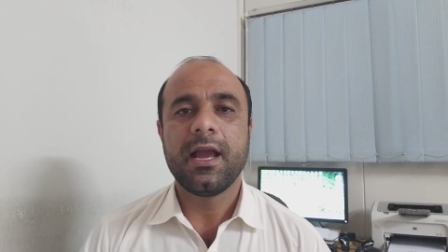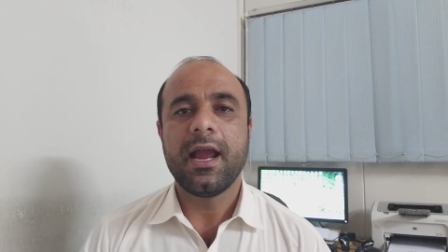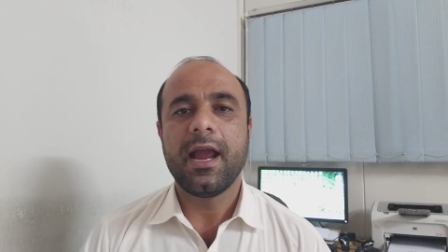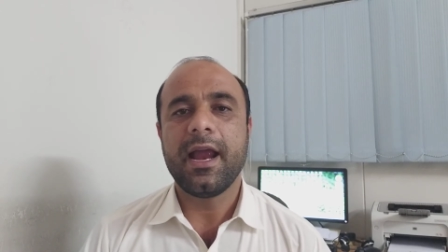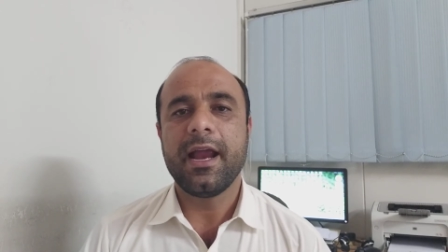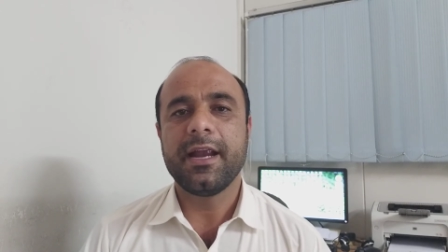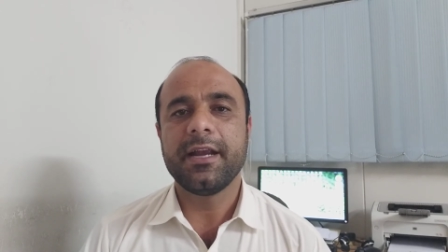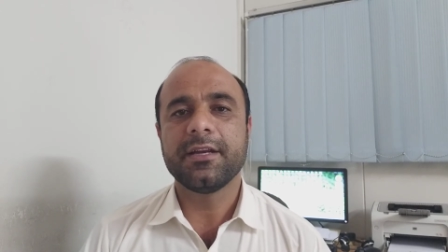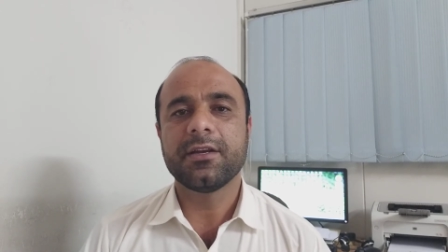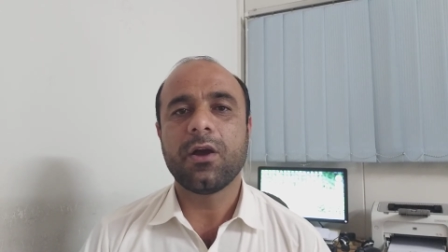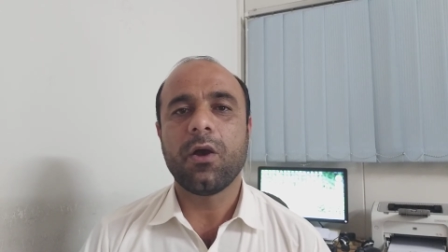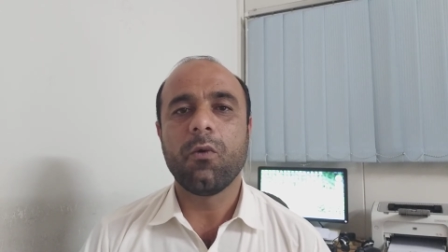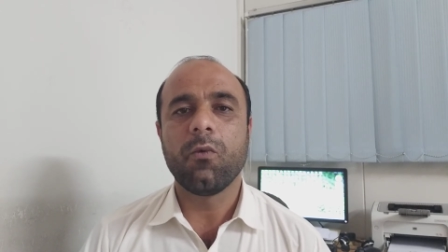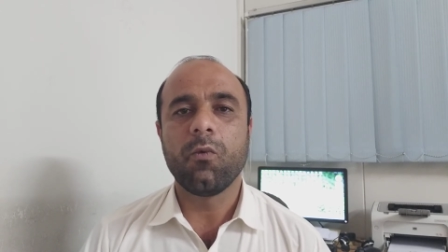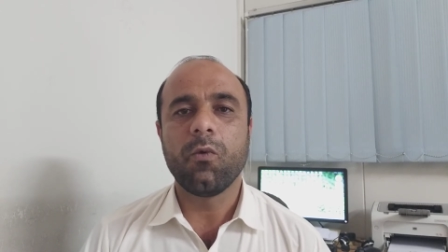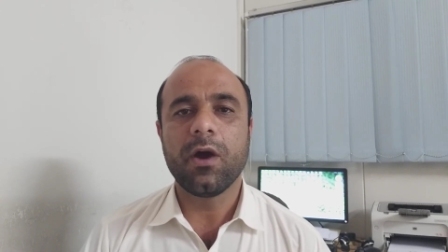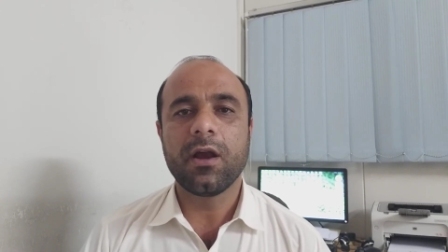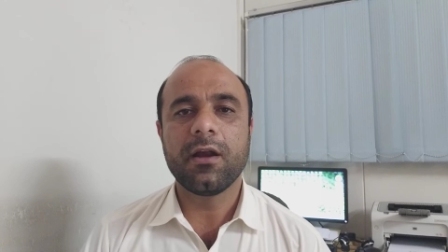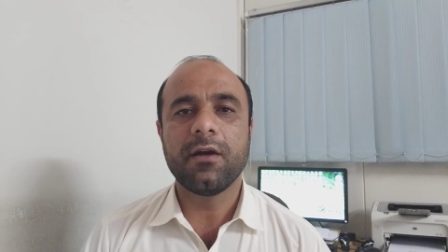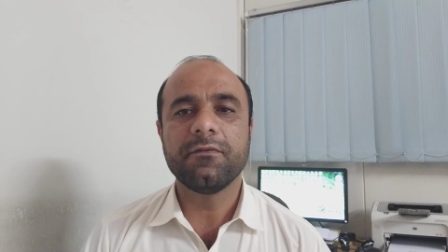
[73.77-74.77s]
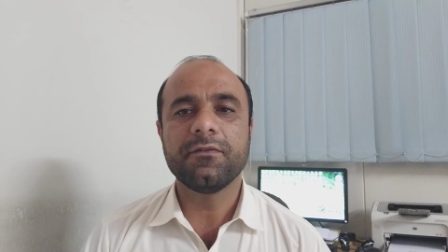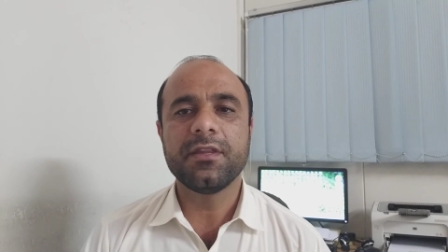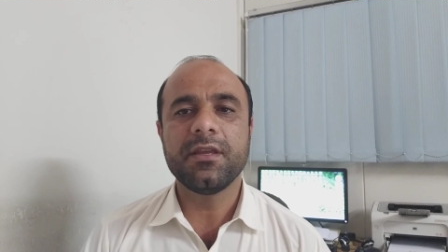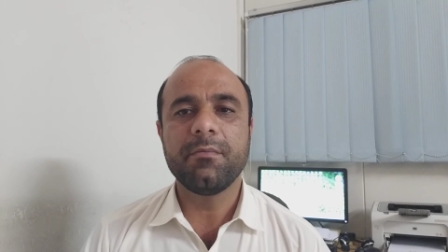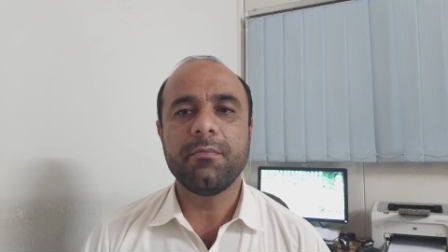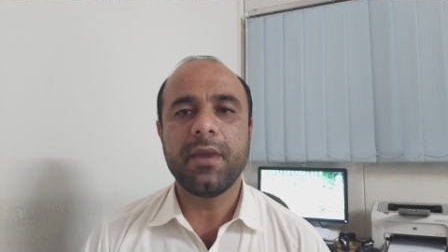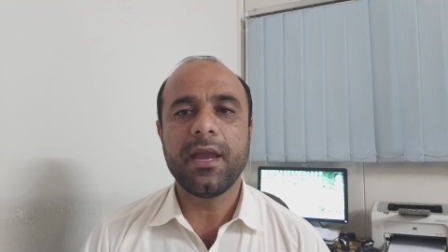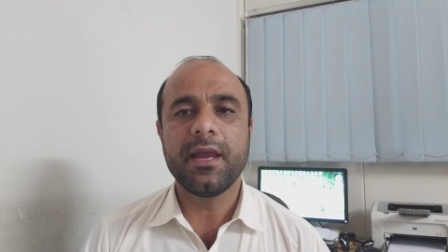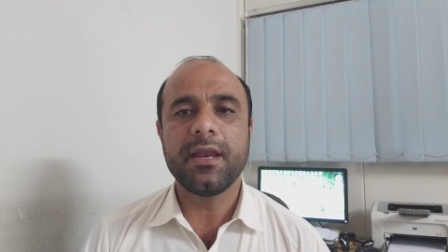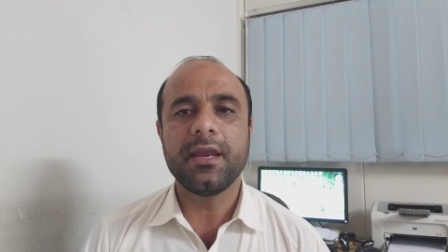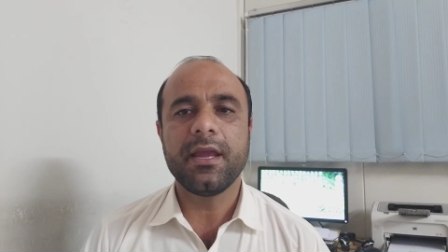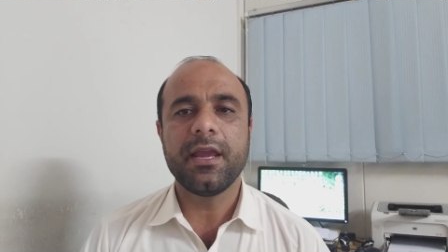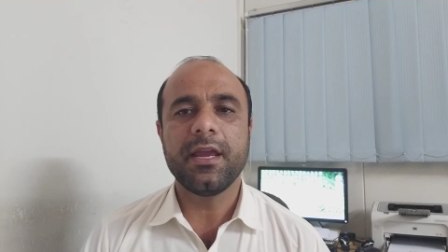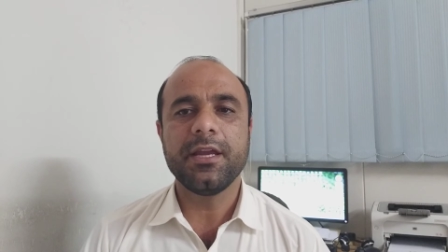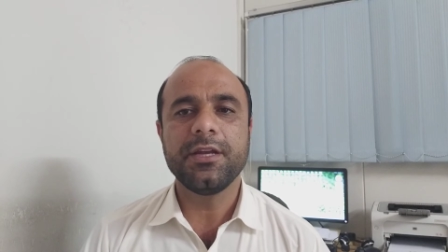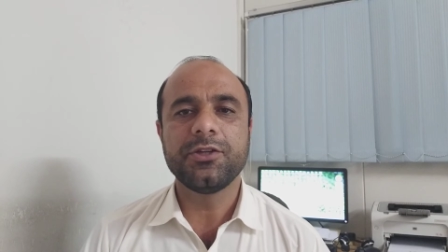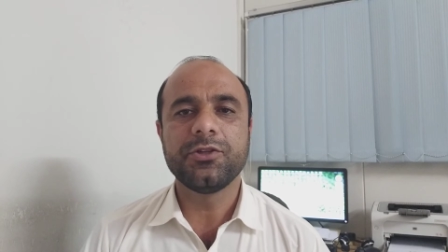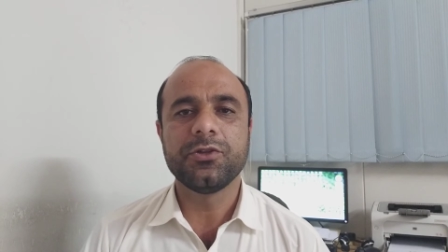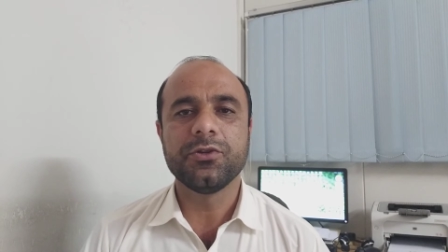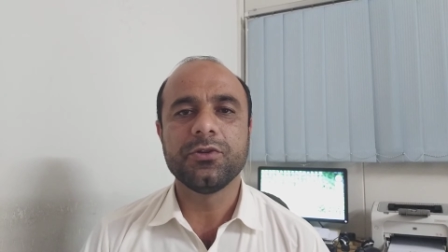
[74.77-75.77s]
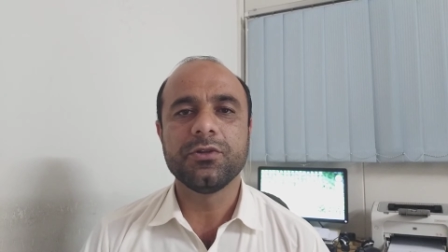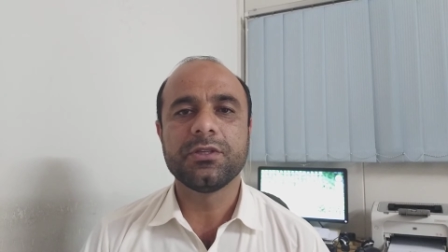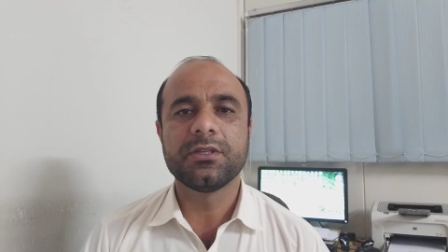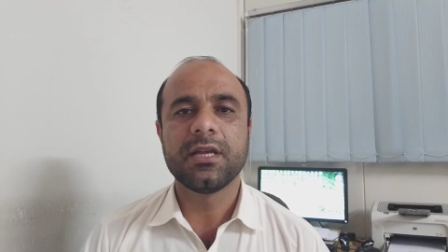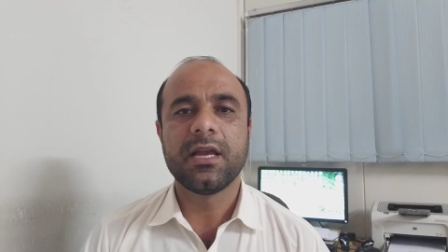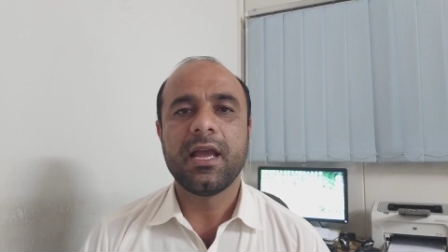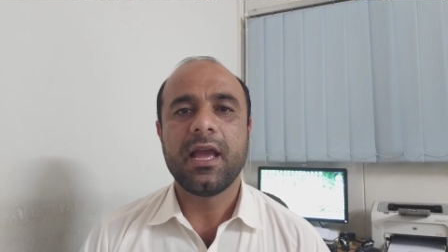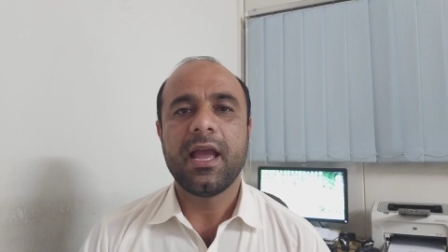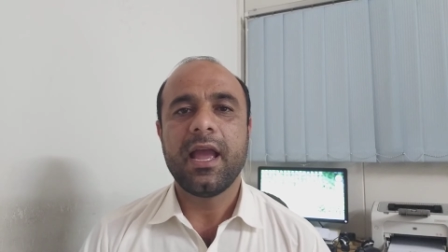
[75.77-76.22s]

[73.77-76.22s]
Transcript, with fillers: And one of the main issues